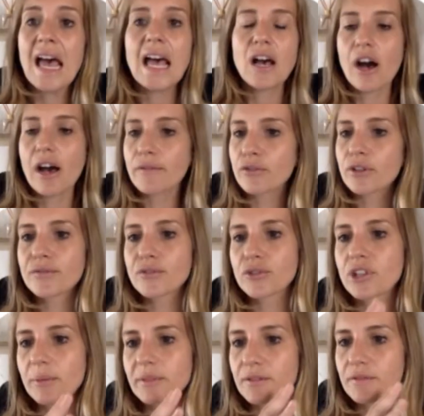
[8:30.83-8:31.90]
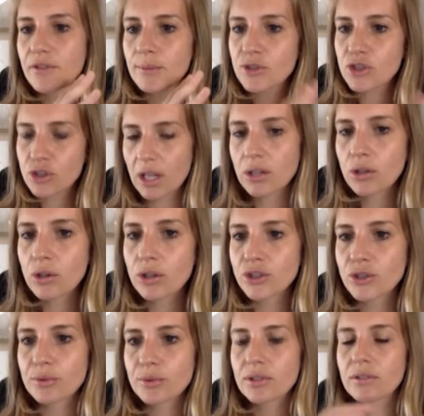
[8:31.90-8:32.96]
However, if you're coming from Trello,
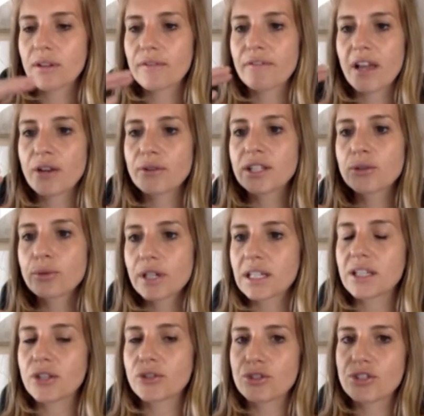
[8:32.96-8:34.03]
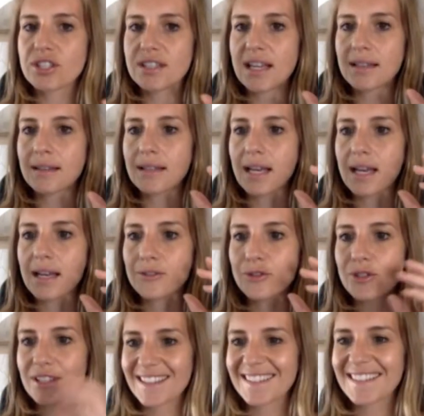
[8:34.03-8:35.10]
you will very quickly understand that you
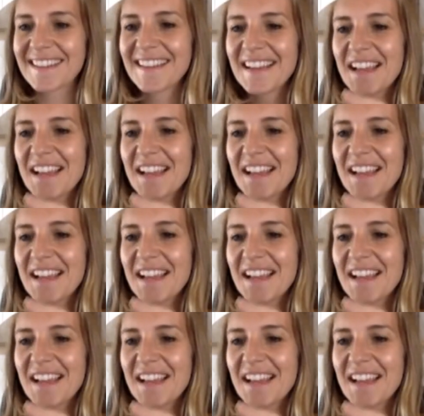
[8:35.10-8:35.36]
can